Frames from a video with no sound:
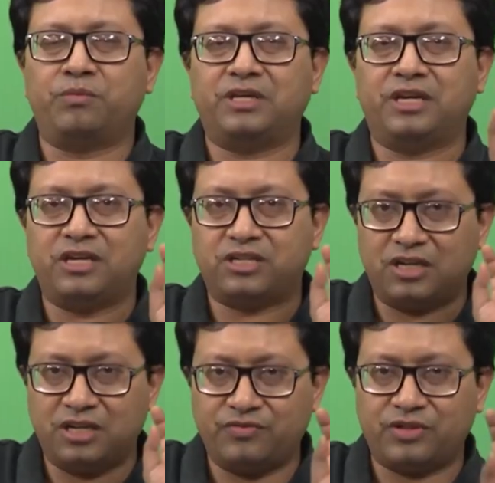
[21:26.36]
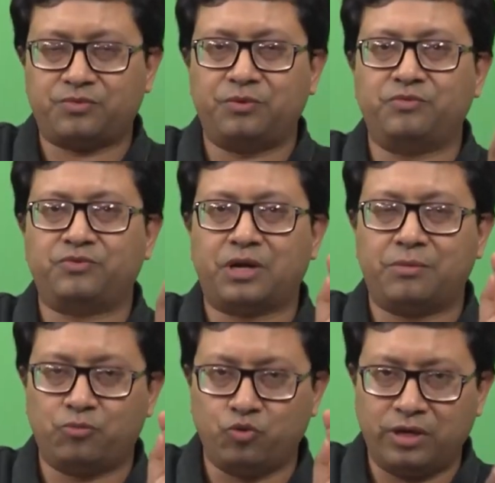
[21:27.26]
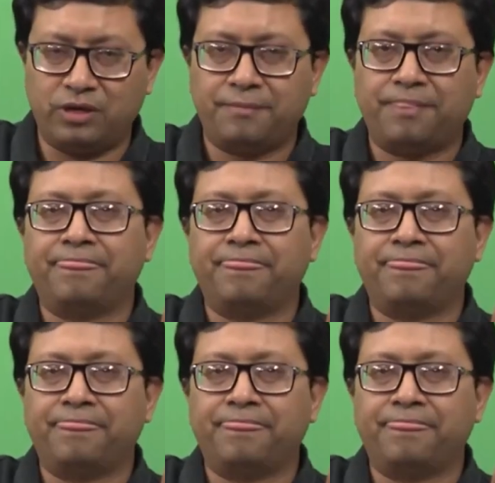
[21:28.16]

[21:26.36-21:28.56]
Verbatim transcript: be the initial investment which I am doing